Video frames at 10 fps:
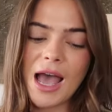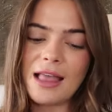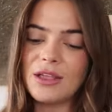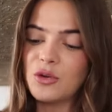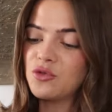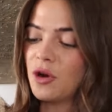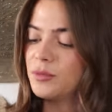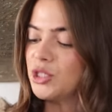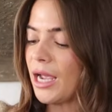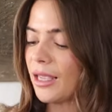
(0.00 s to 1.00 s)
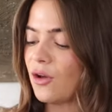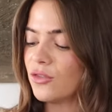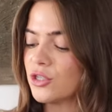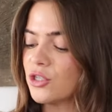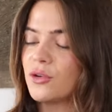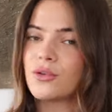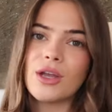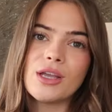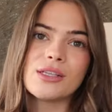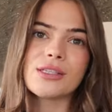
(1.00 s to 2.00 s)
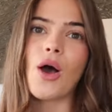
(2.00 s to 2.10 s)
a little cropped jacket on the shoulders.